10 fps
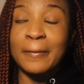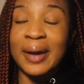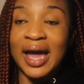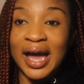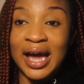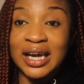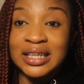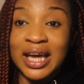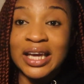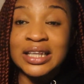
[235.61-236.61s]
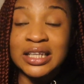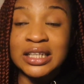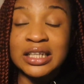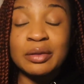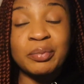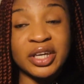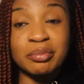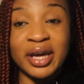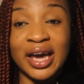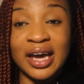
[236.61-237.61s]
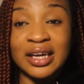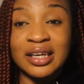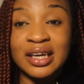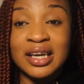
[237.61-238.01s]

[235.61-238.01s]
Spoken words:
mad, like literally big mad,